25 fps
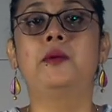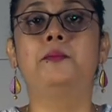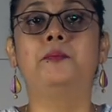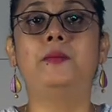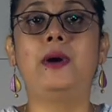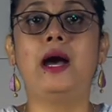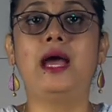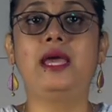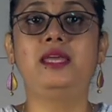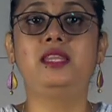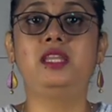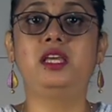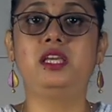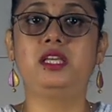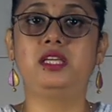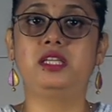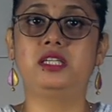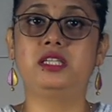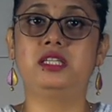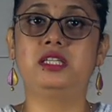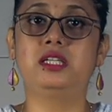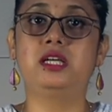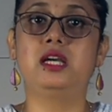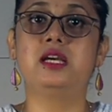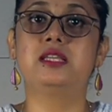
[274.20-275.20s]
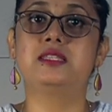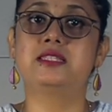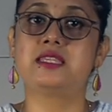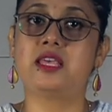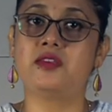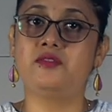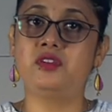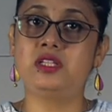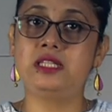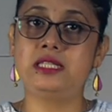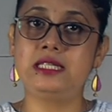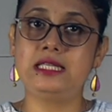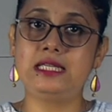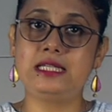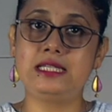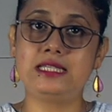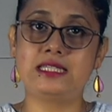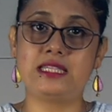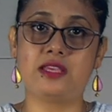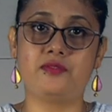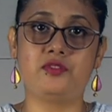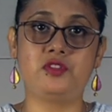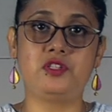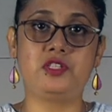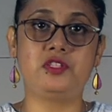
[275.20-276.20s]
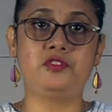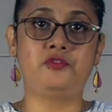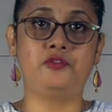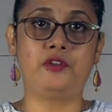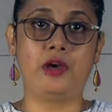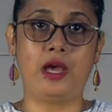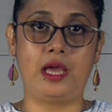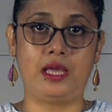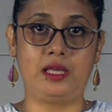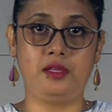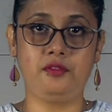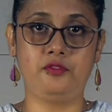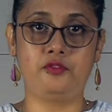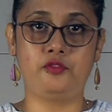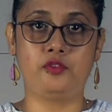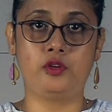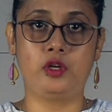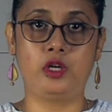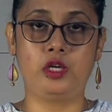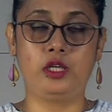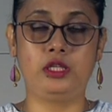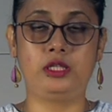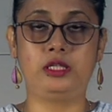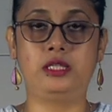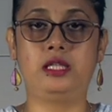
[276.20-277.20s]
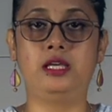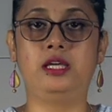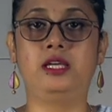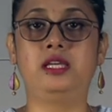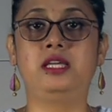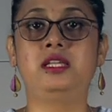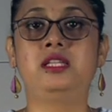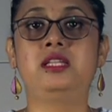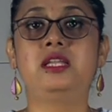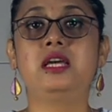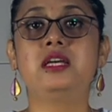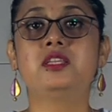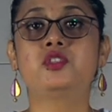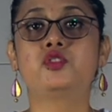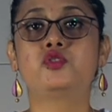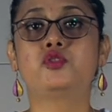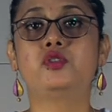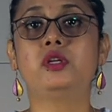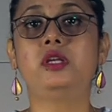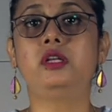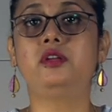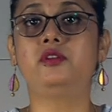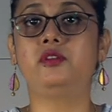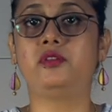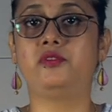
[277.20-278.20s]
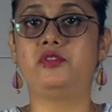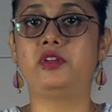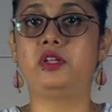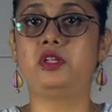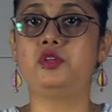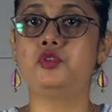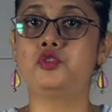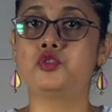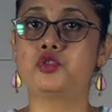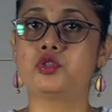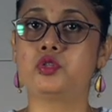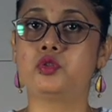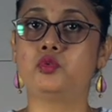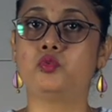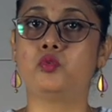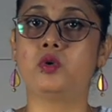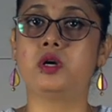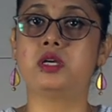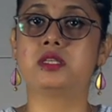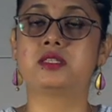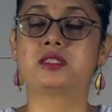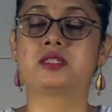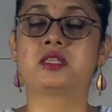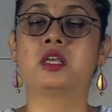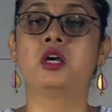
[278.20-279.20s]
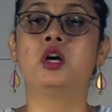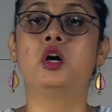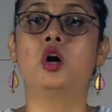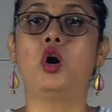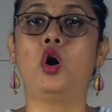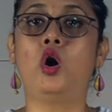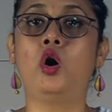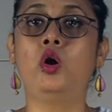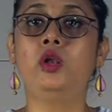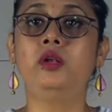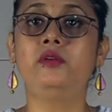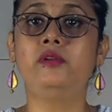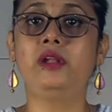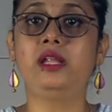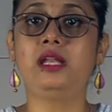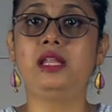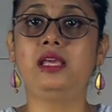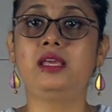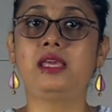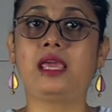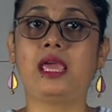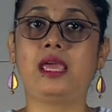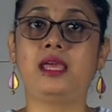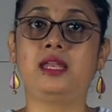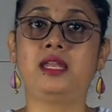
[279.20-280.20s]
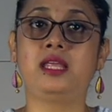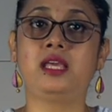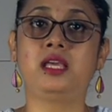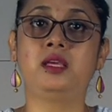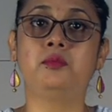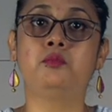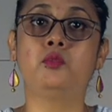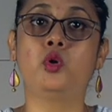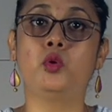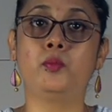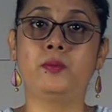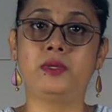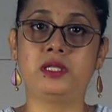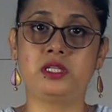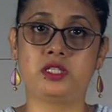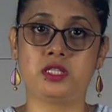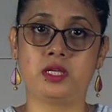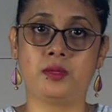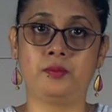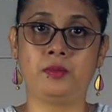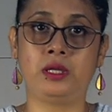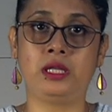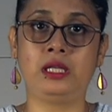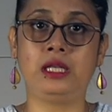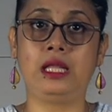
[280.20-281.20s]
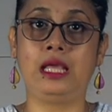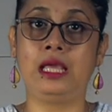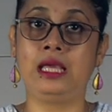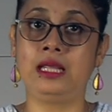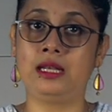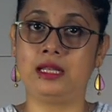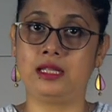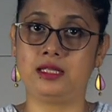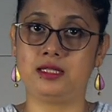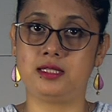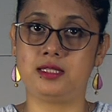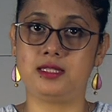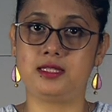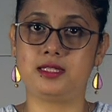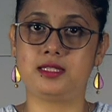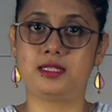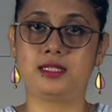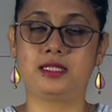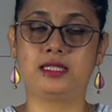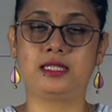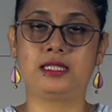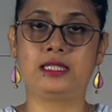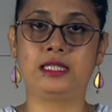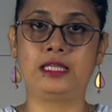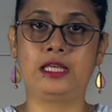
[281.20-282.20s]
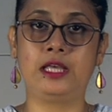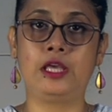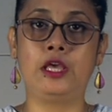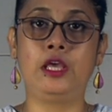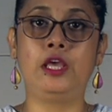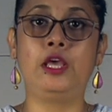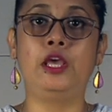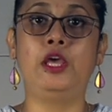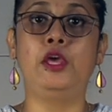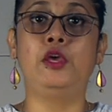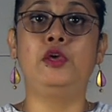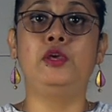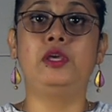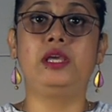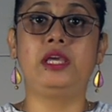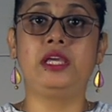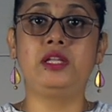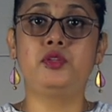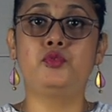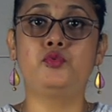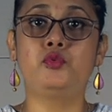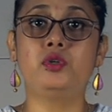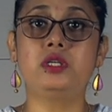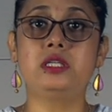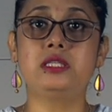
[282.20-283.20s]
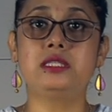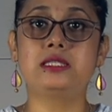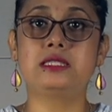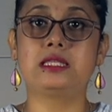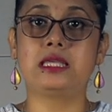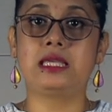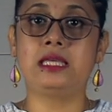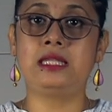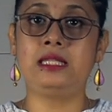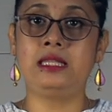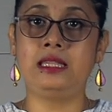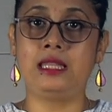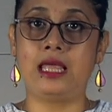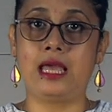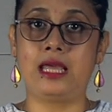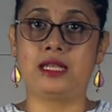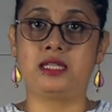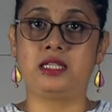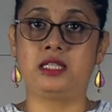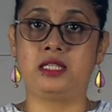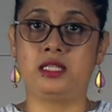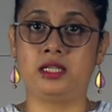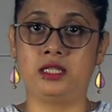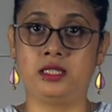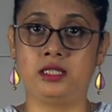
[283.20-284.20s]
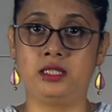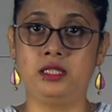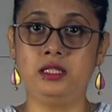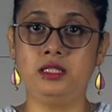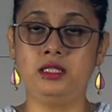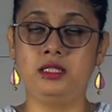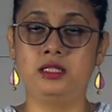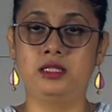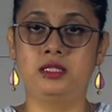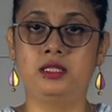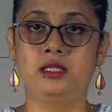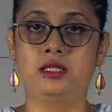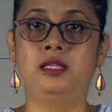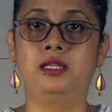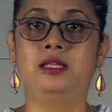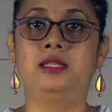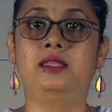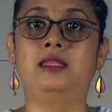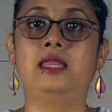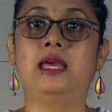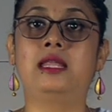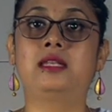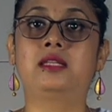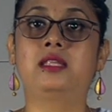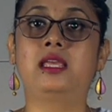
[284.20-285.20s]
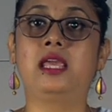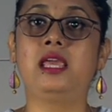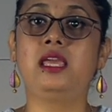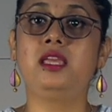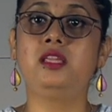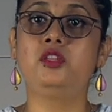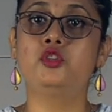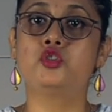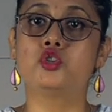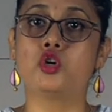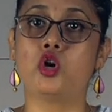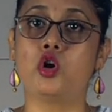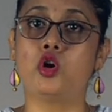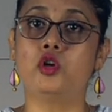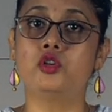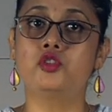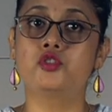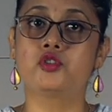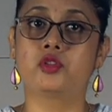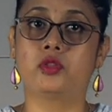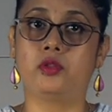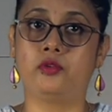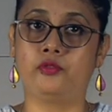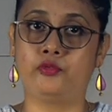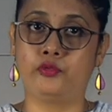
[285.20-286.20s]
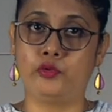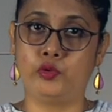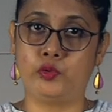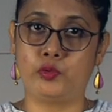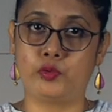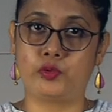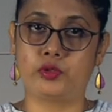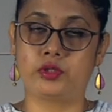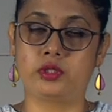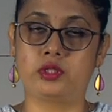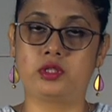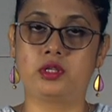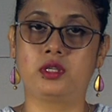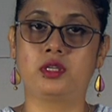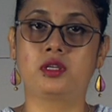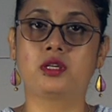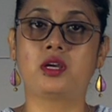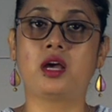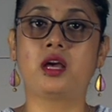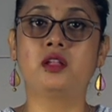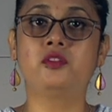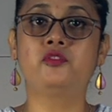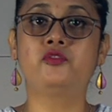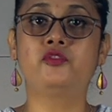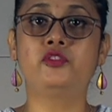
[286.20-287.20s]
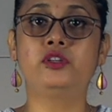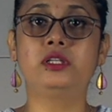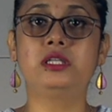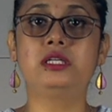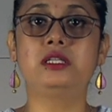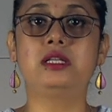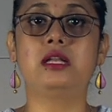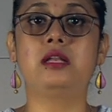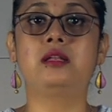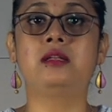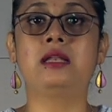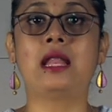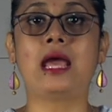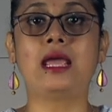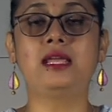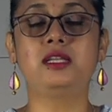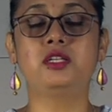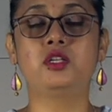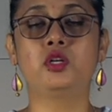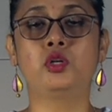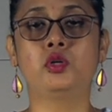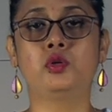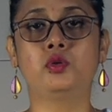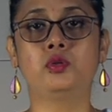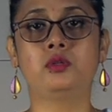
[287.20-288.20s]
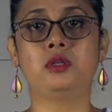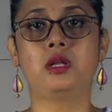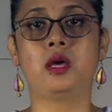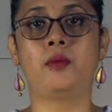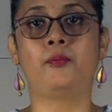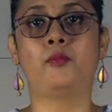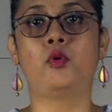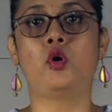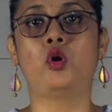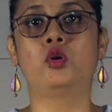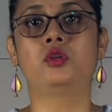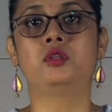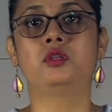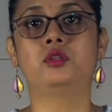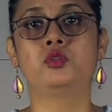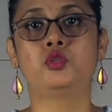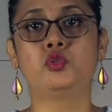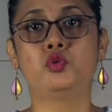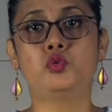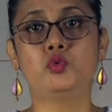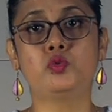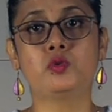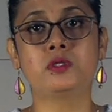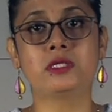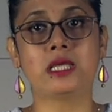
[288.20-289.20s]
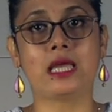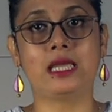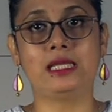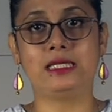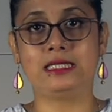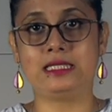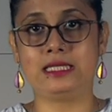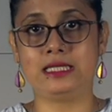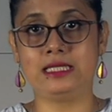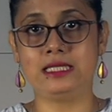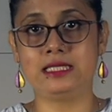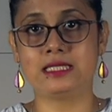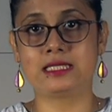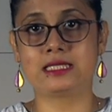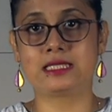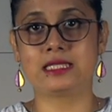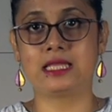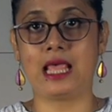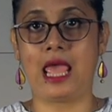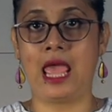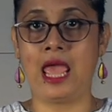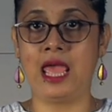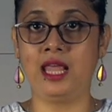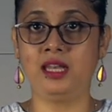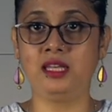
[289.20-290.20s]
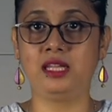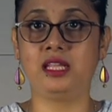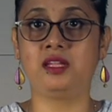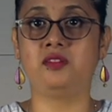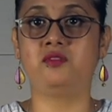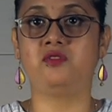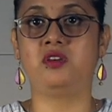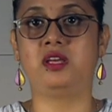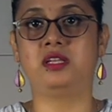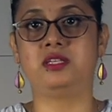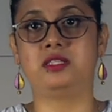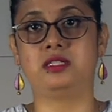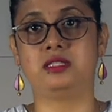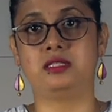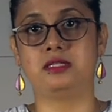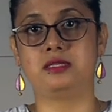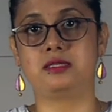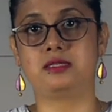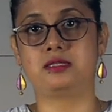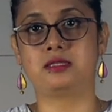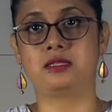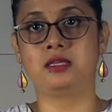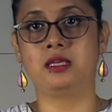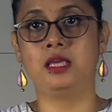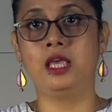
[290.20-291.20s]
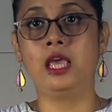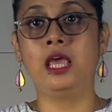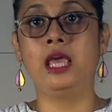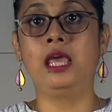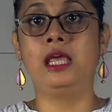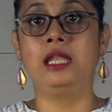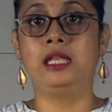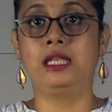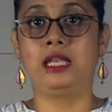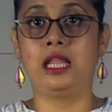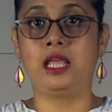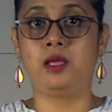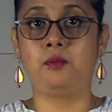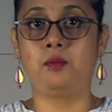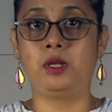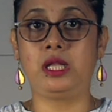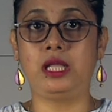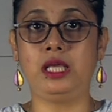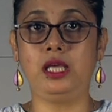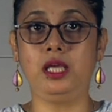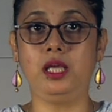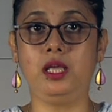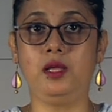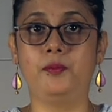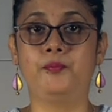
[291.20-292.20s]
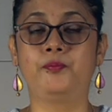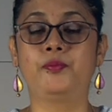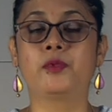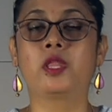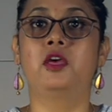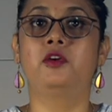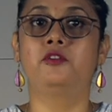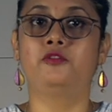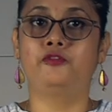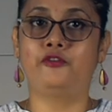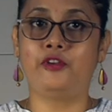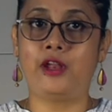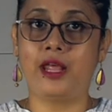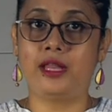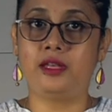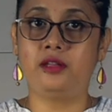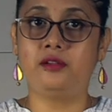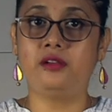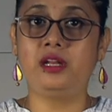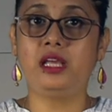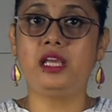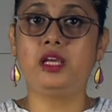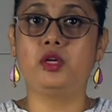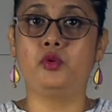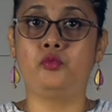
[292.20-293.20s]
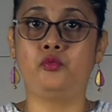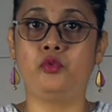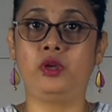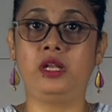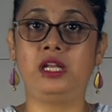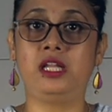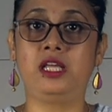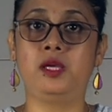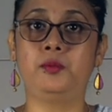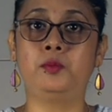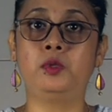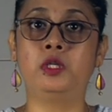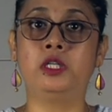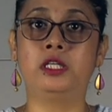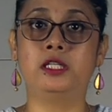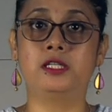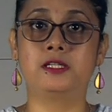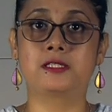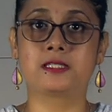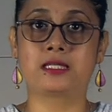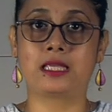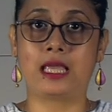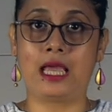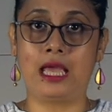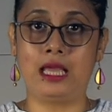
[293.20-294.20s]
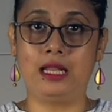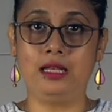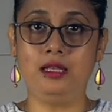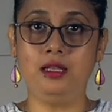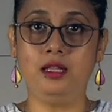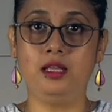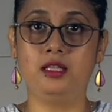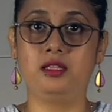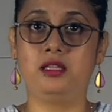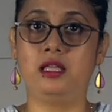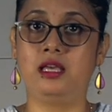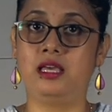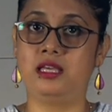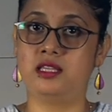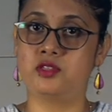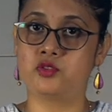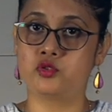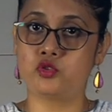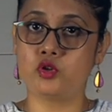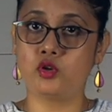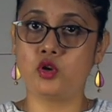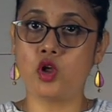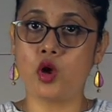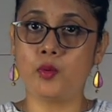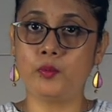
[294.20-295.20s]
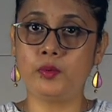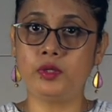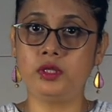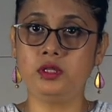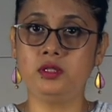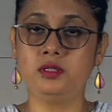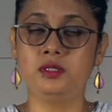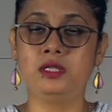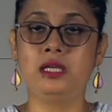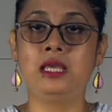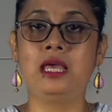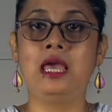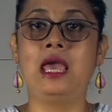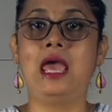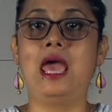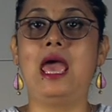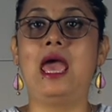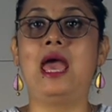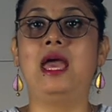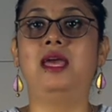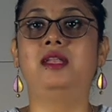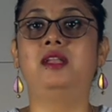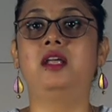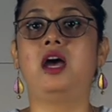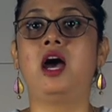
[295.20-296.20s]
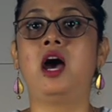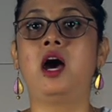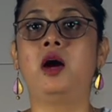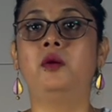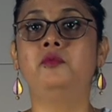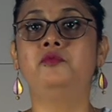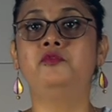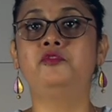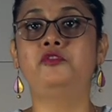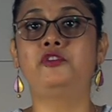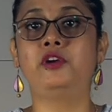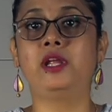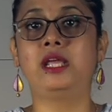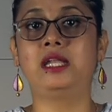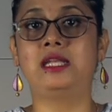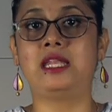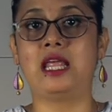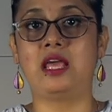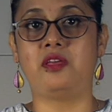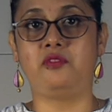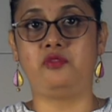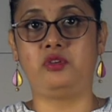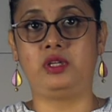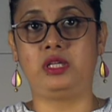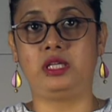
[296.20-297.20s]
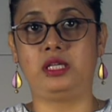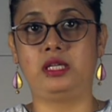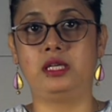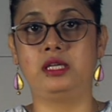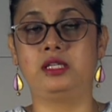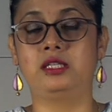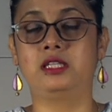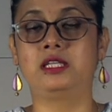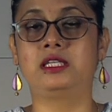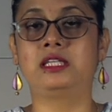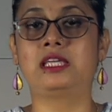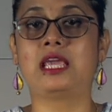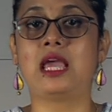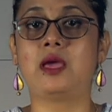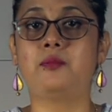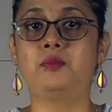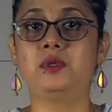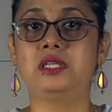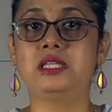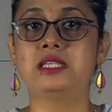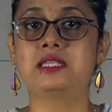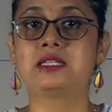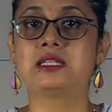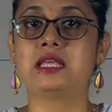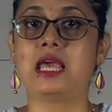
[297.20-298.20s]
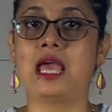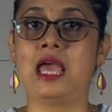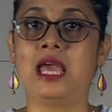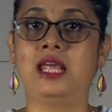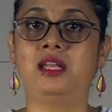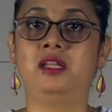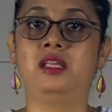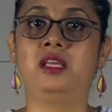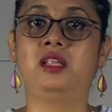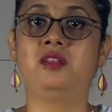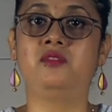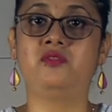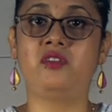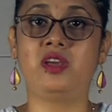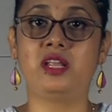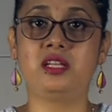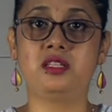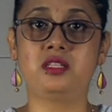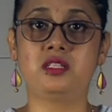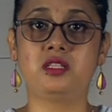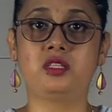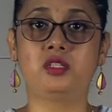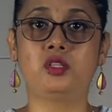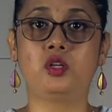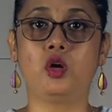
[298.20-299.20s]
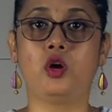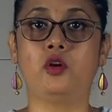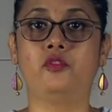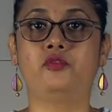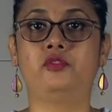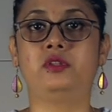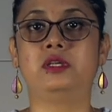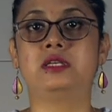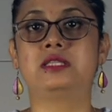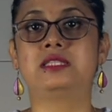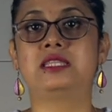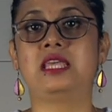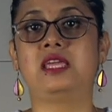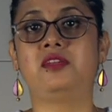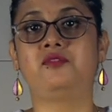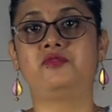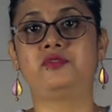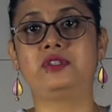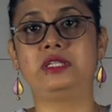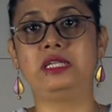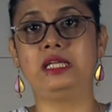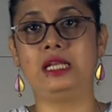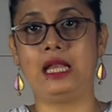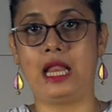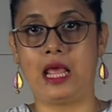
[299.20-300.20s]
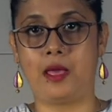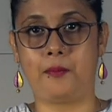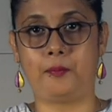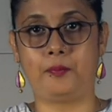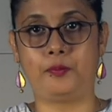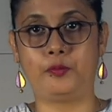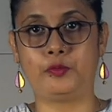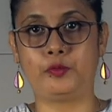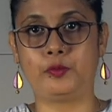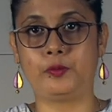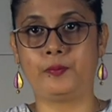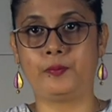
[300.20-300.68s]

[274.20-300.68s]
By the year 1775, the Industrial Revolution was already gaining momentum in England. It was in that year that King George IV conferred knighthood upon two scientists and inventors, namely Frederick William Herschel, the astronomer, and Humphrey Davy, the chemist and inventor of the safety lamp.